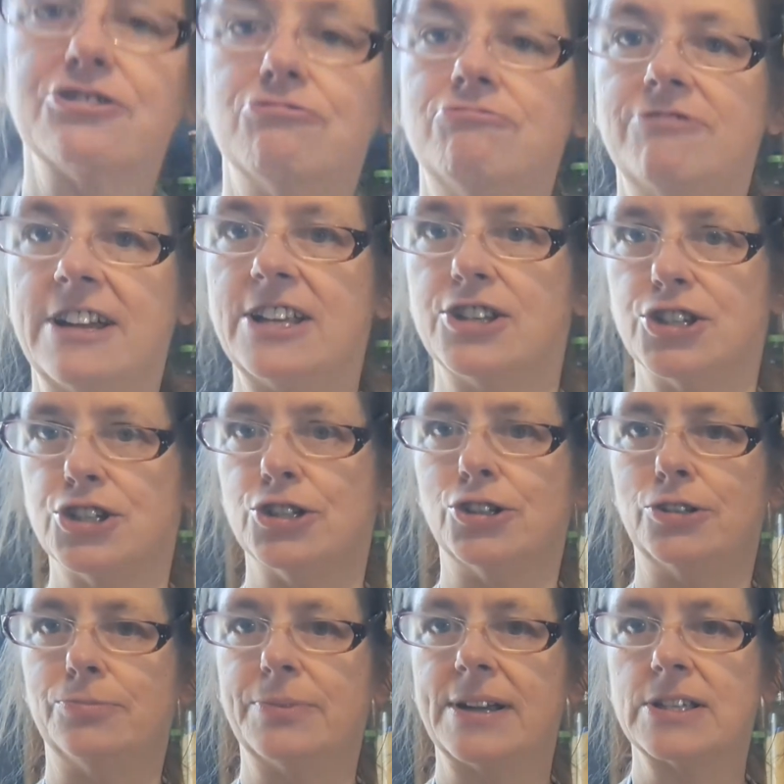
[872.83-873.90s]
rich
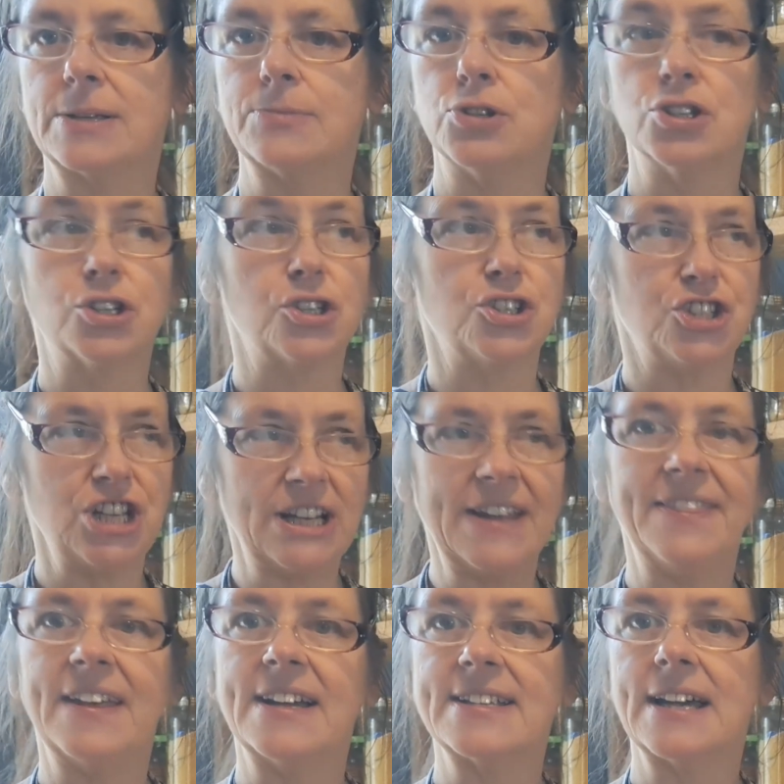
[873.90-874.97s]
shortbread. So I'm just chilling
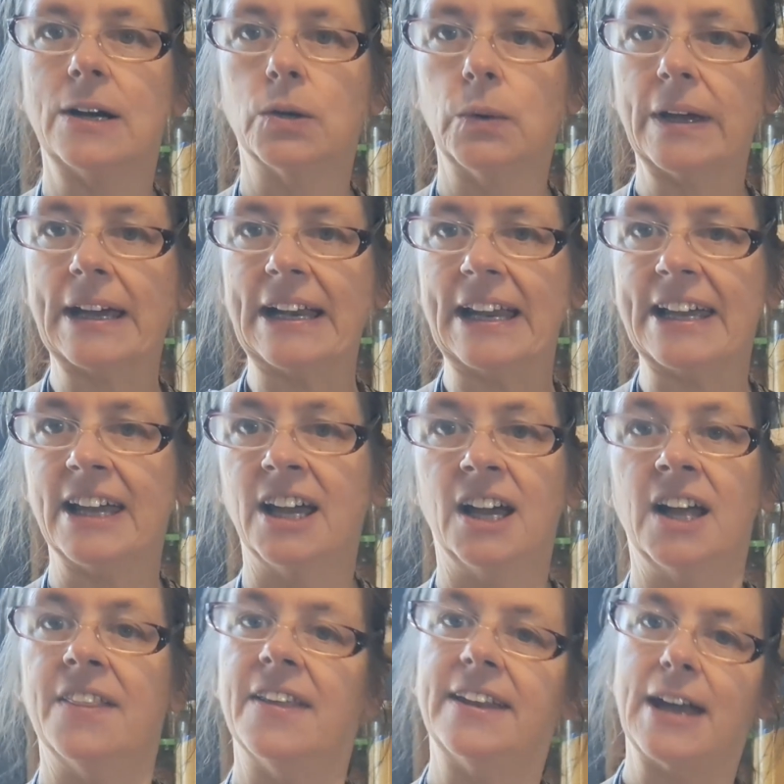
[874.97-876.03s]
that down quickly,
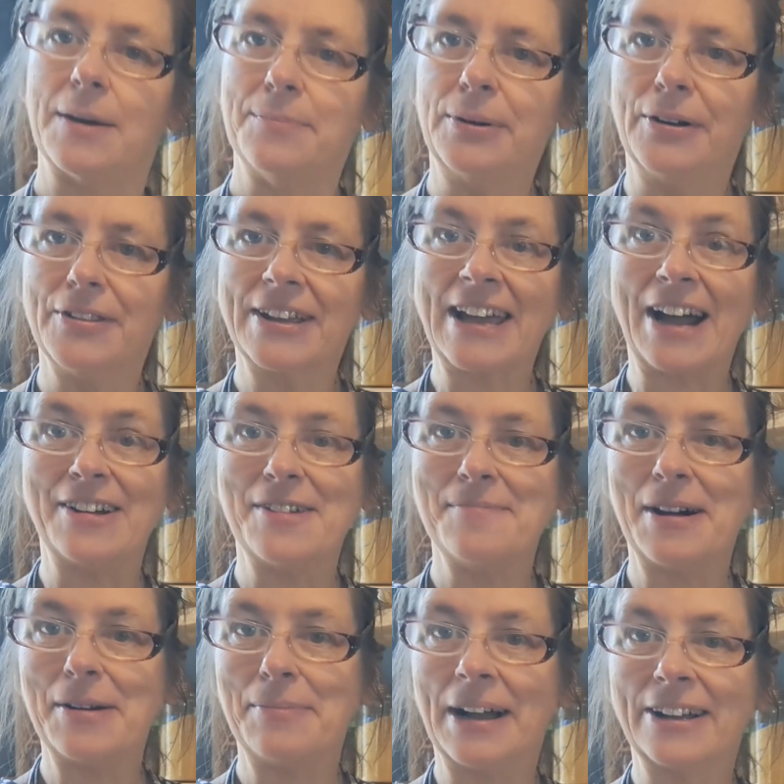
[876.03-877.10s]
and I'll put the
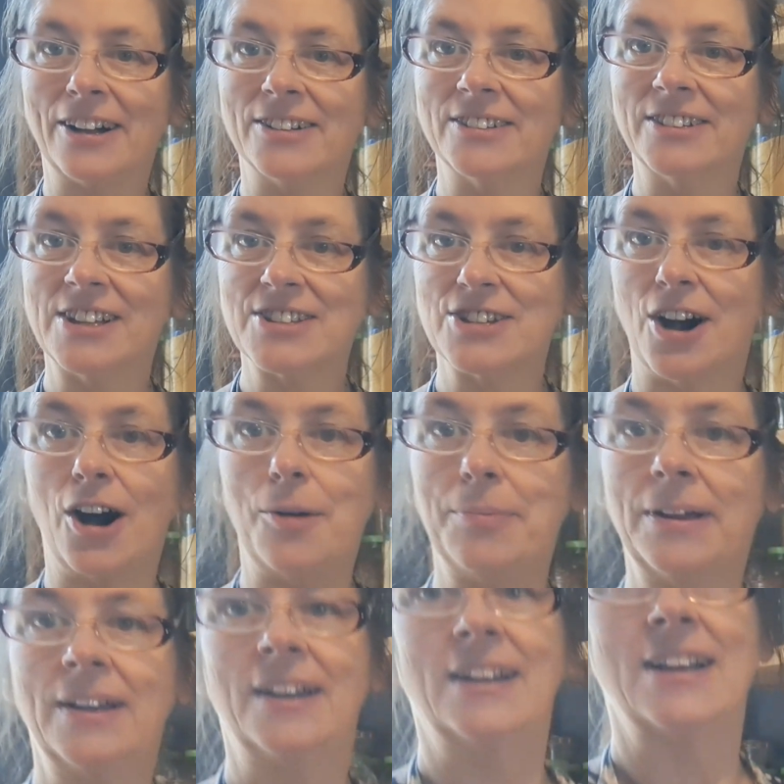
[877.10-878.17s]
caramel back on the top.
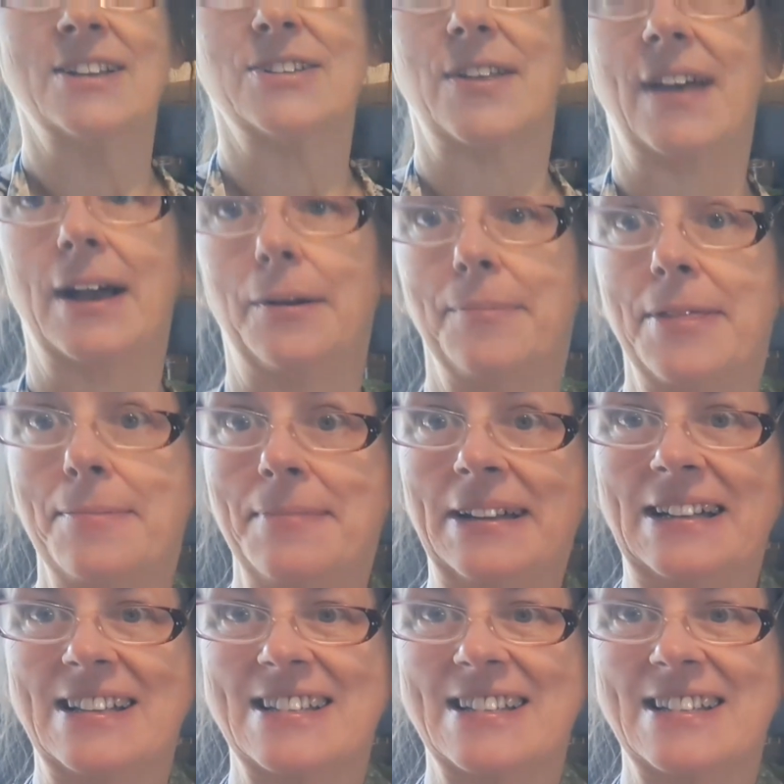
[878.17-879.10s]
So that'll be the middle